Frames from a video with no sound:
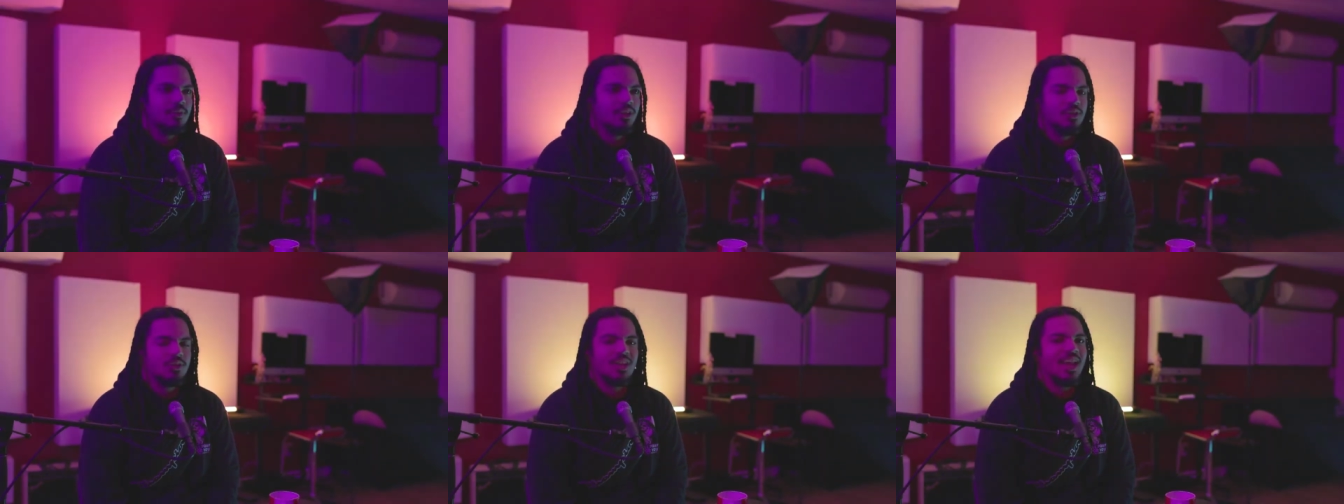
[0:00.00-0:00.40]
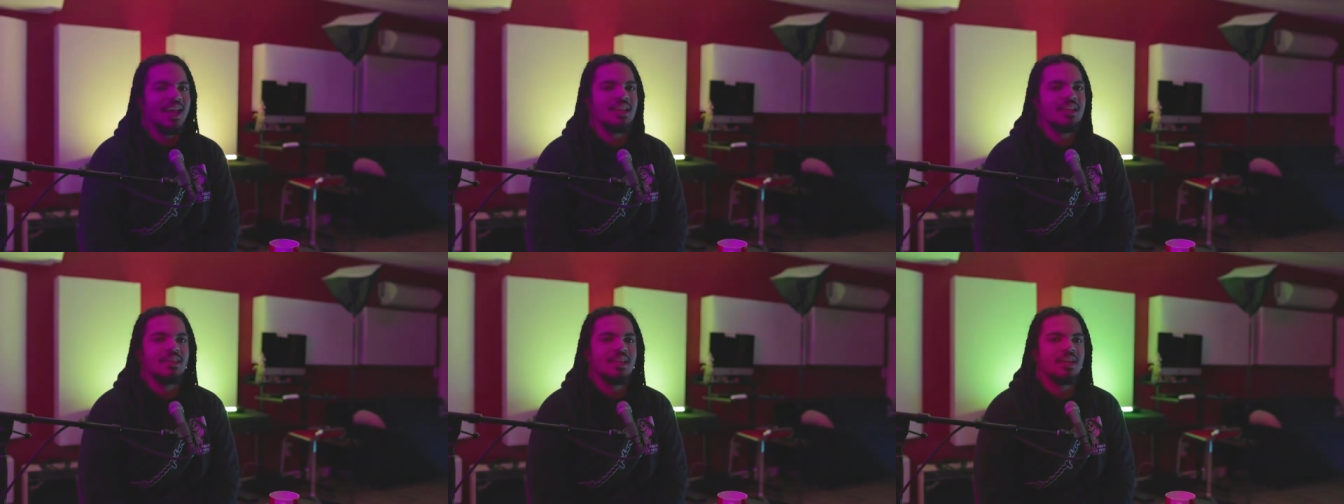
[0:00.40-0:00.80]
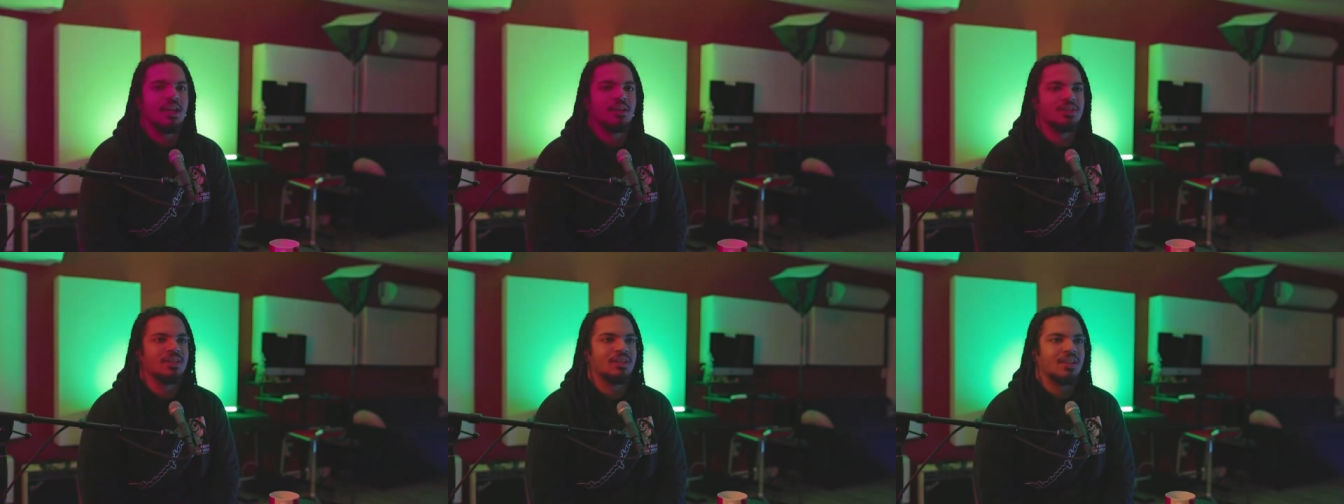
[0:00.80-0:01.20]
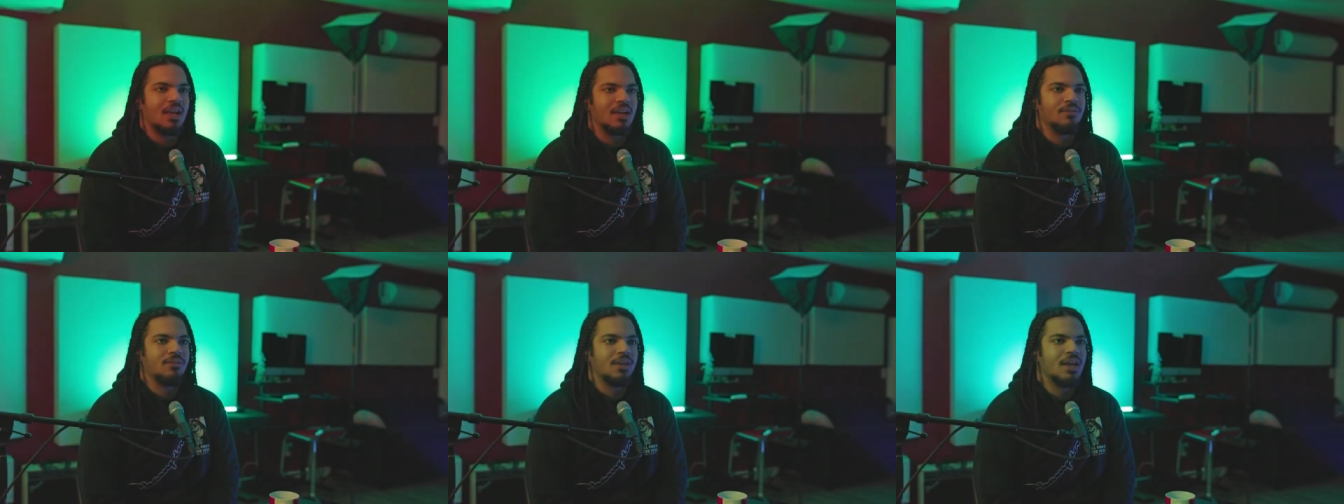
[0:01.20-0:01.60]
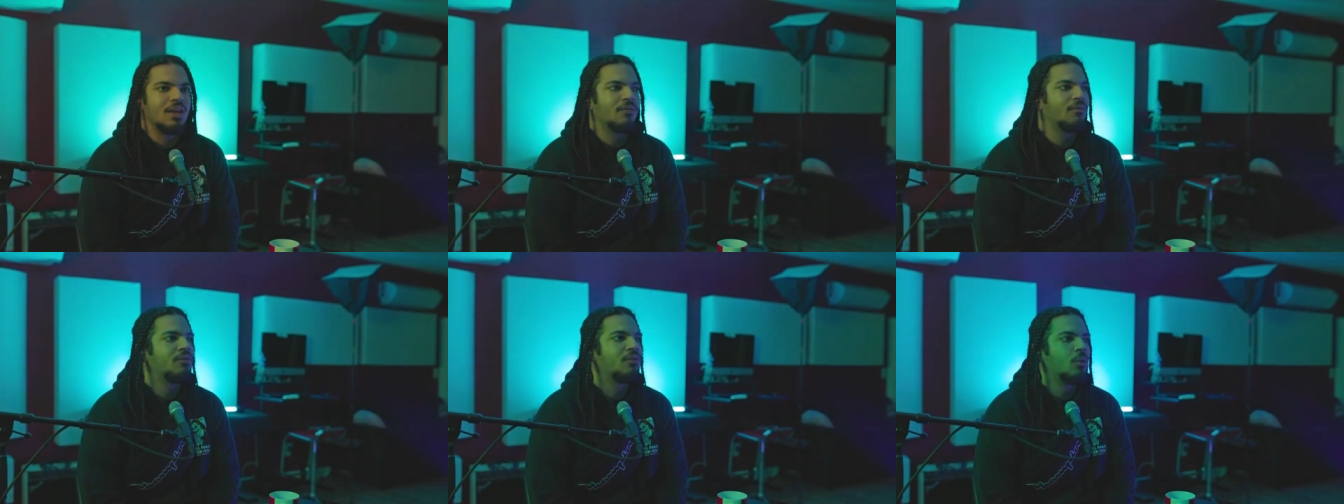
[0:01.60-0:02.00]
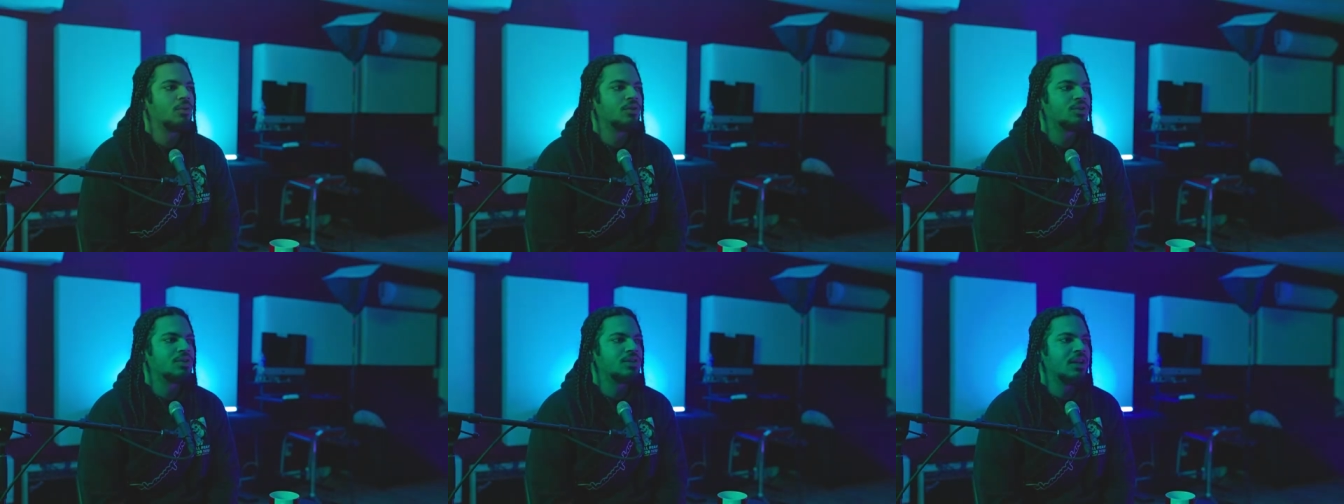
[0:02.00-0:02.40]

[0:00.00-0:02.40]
You know, it's like anything else in life. You can't force